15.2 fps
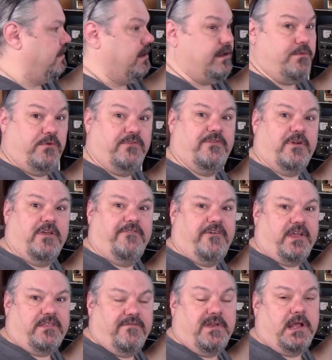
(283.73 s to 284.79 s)
And it was very
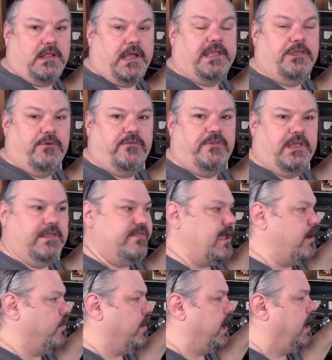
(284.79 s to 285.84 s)
effective, and I like using it
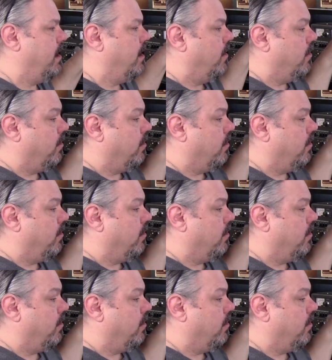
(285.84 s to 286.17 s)
that way.